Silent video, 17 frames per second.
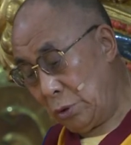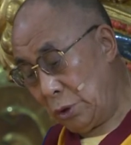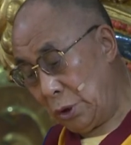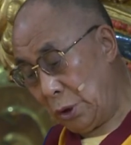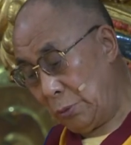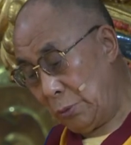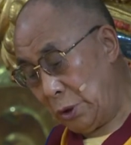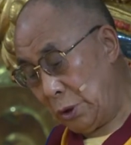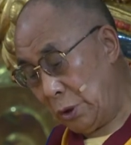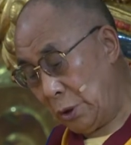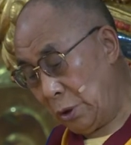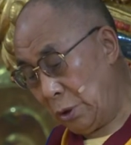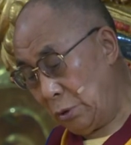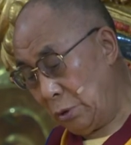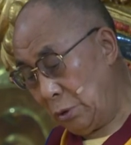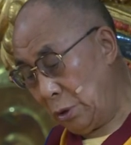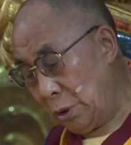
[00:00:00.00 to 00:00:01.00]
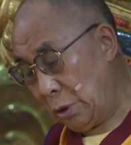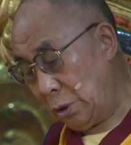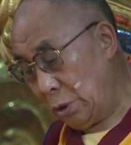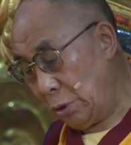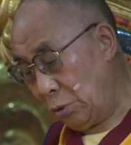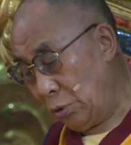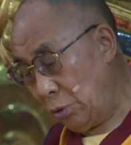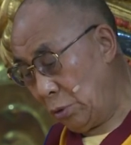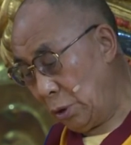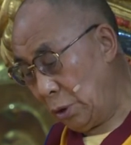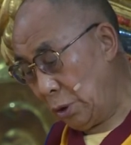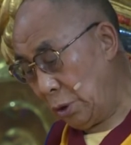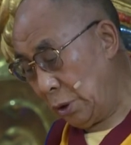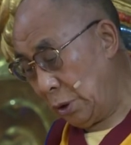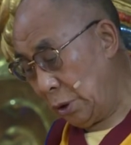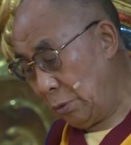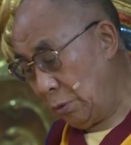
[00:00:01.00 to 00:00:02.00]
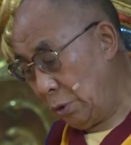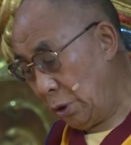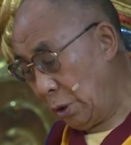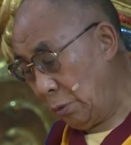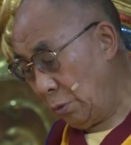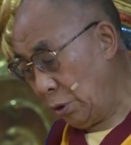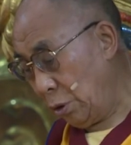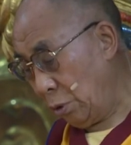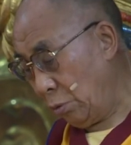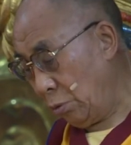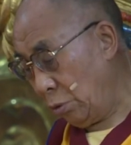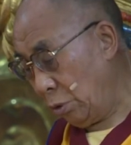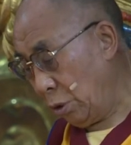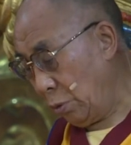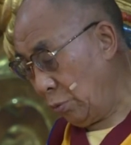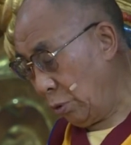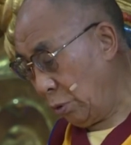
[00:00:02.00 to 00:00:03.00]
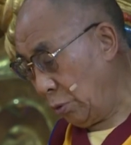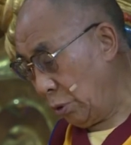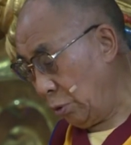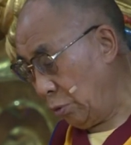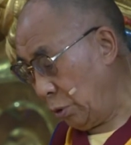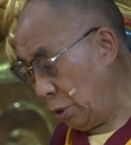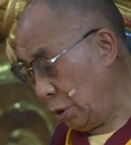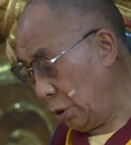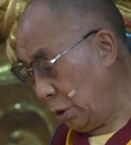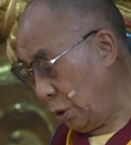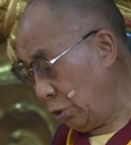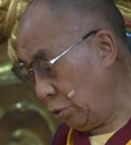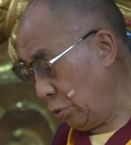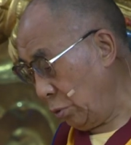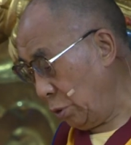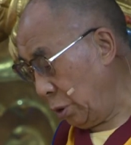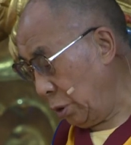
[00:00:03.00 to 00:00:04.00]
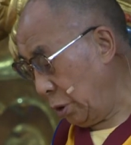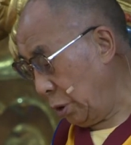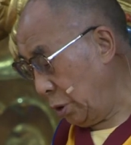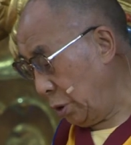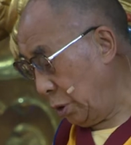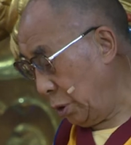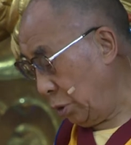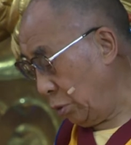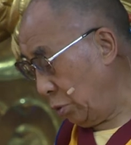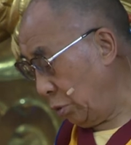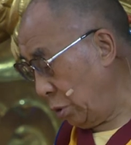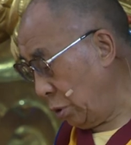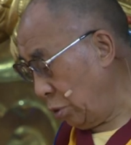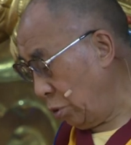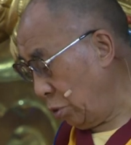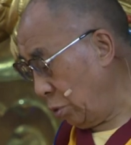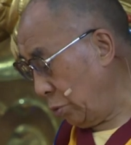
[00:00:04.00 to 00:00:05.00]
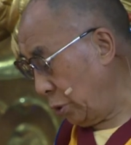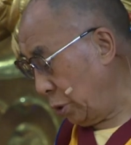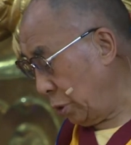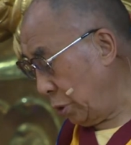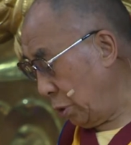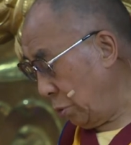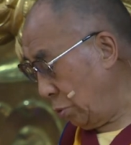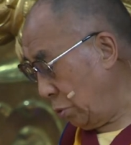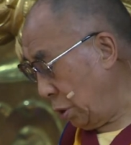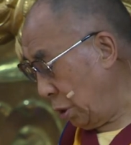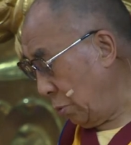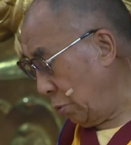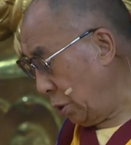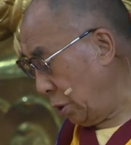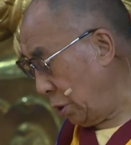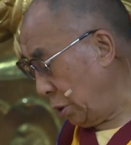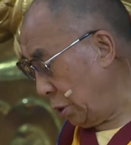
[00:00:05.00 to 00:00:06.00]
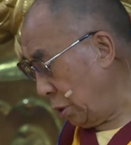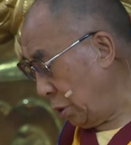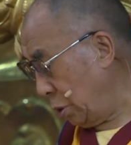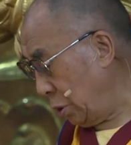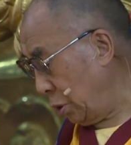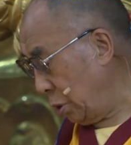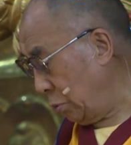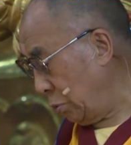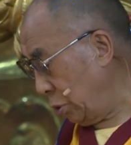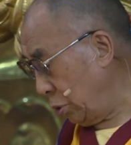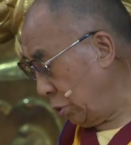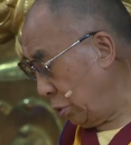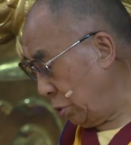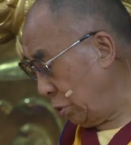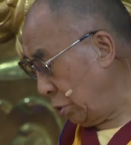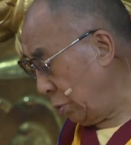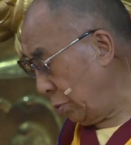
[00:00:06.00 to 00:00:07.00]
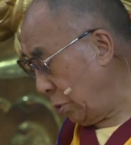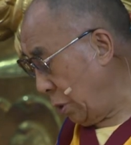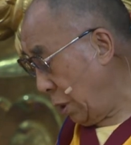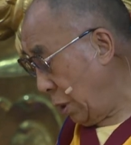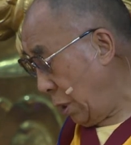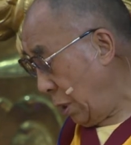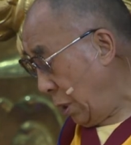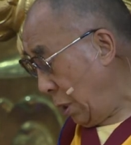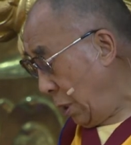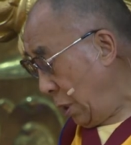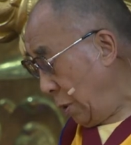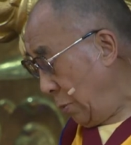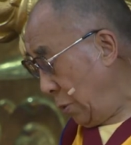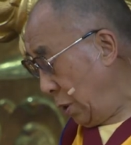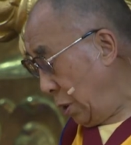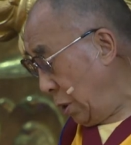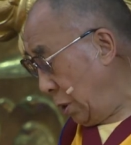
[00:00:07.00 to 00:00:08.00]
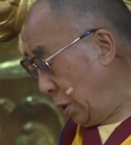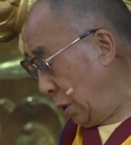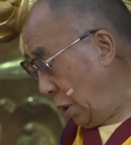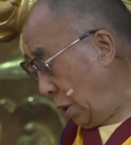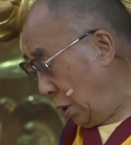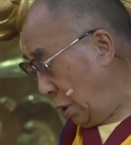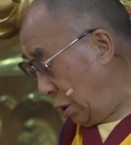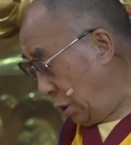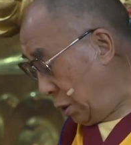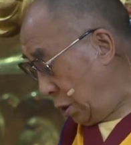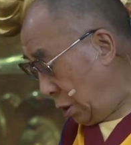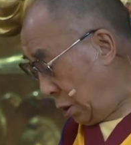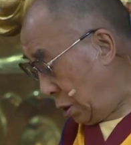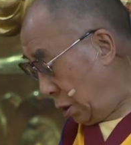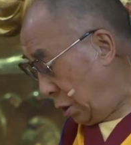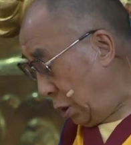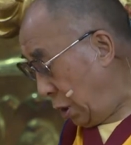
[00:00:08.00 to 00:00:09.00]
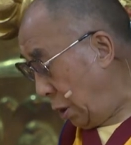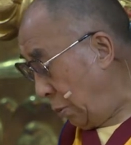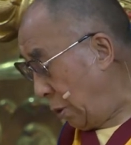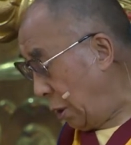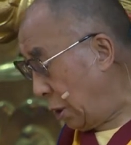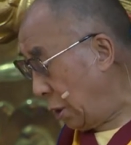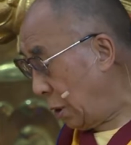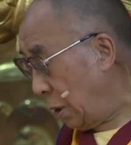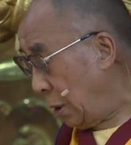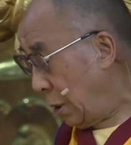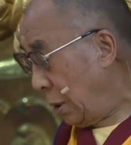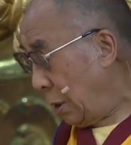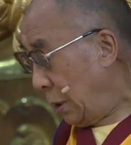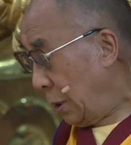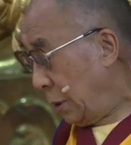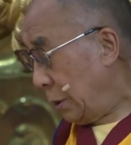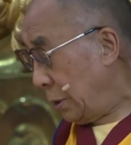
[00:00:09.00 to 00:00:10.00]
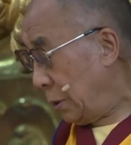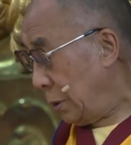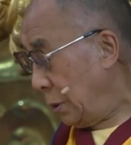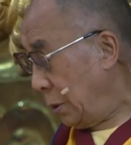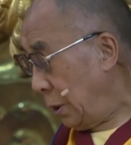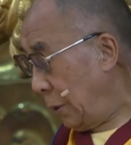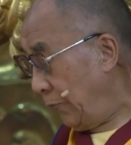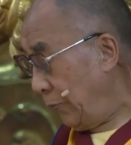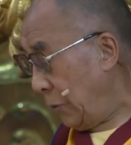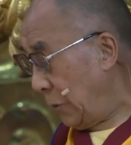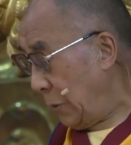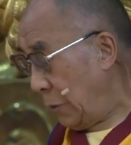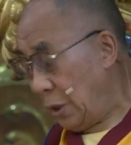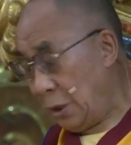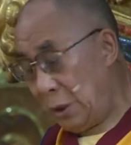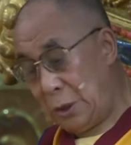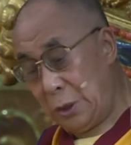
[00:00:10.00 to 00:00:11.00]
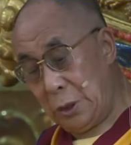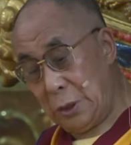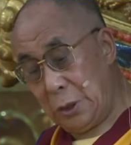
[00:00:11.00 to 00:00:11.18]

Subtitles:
near the upper teeth. As for the breath, your exhalation and inhalation should not be audible, forceful, or uncontrolled. Rather, their coming and going should by all means proceed